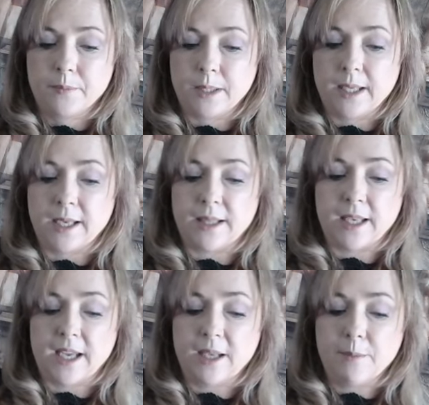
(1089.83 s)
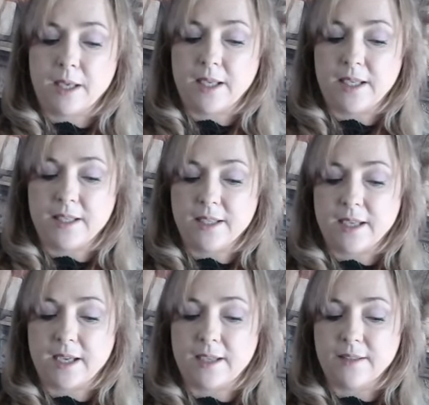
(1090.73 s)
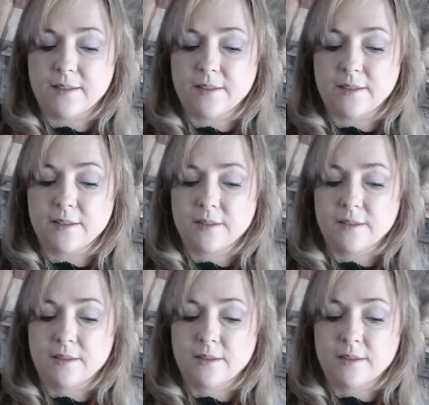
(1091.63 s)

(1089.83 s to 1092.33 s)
okay the hangman indicates